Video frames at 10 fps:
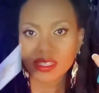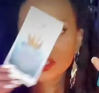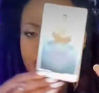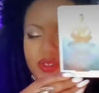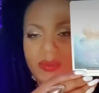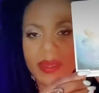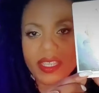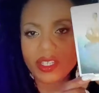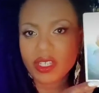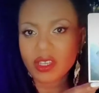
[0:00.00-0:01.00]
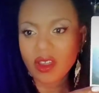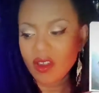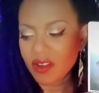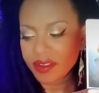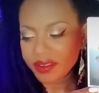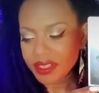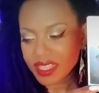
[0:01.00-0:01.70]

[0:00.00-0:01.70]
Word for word: introspection card.